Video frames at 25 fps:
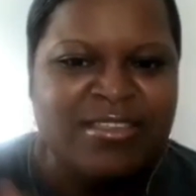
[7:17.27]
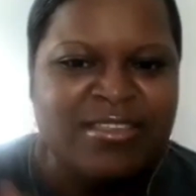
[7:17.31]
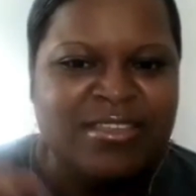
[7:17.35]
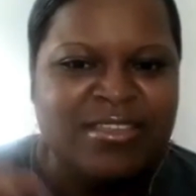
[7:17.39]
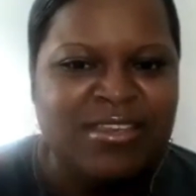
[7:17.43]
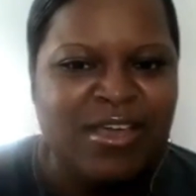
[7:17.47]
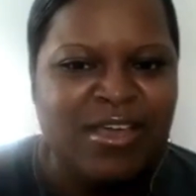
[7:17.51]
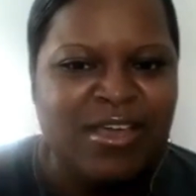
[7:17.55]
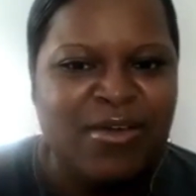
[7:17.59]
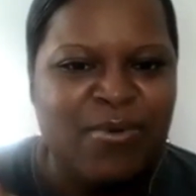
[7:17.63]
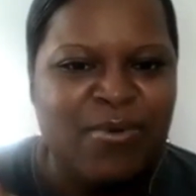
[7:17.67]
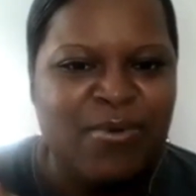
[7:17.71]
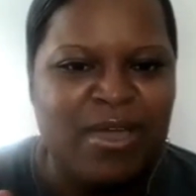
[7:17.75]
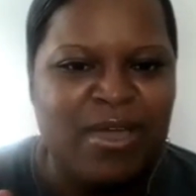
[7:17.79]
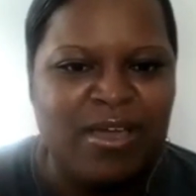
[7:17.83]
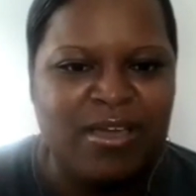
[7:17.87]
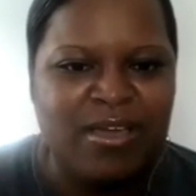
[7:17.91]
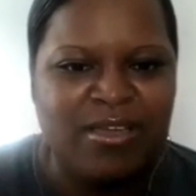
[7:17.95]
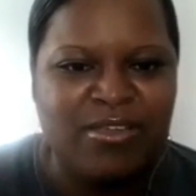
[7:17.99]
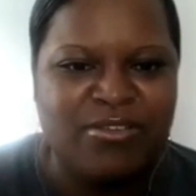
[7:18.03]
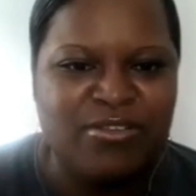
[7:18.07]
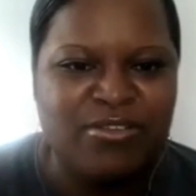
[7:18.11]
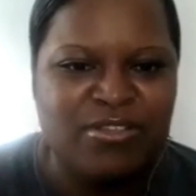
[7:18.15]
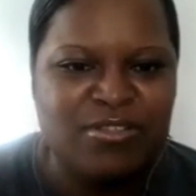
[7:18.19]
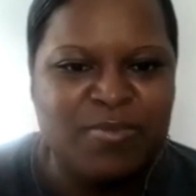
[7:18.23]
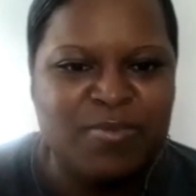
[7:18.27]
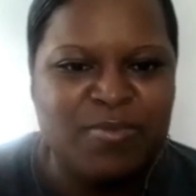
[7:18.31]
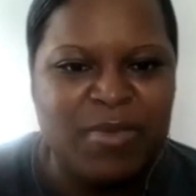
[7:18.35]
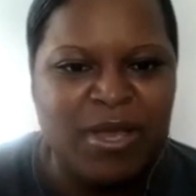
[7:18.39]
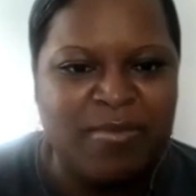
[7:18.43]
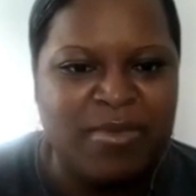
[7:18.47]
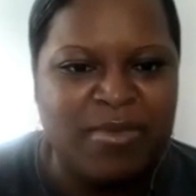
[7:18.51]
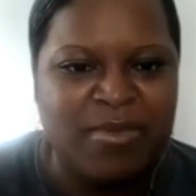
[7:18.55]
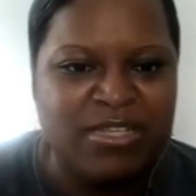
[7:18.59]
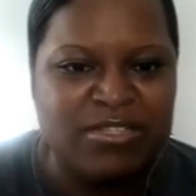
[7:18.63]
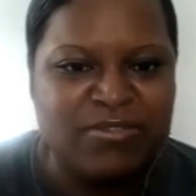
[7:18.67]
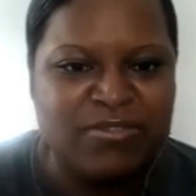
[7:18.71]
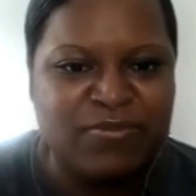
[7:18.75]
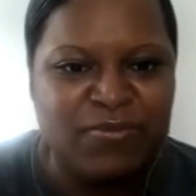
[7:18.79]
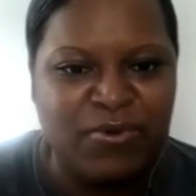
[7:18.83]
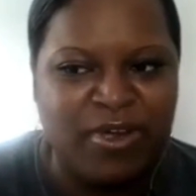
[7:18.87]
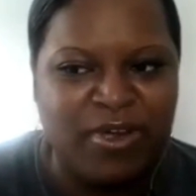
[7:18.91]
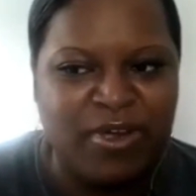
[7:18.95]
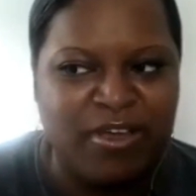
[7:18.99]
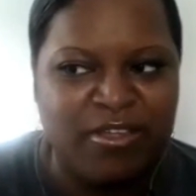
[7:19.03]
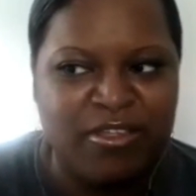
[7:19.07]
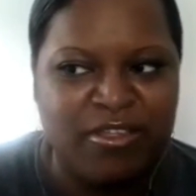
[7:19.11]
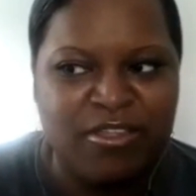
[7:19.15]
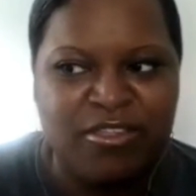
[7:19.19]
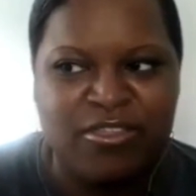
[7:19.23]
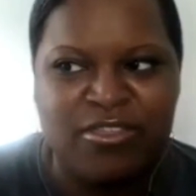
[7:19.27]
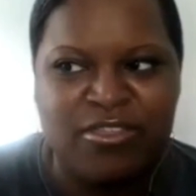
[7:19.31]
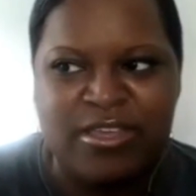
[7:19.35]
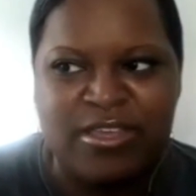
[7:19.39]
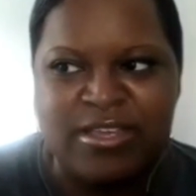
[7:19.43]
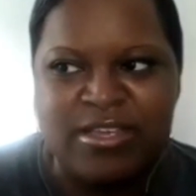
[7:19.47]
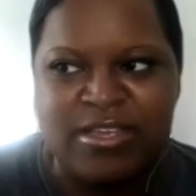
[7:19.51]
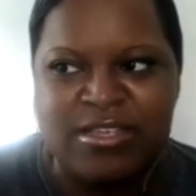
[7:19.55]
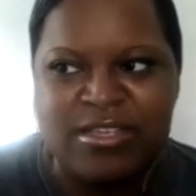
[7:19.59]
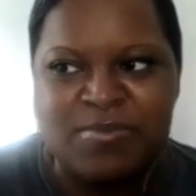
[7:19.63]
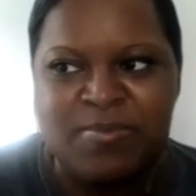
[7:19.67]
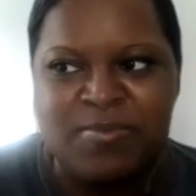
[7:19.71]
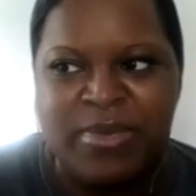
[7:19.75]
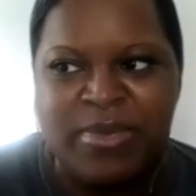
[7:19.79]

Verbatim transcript: Then that way I could use my months for other things.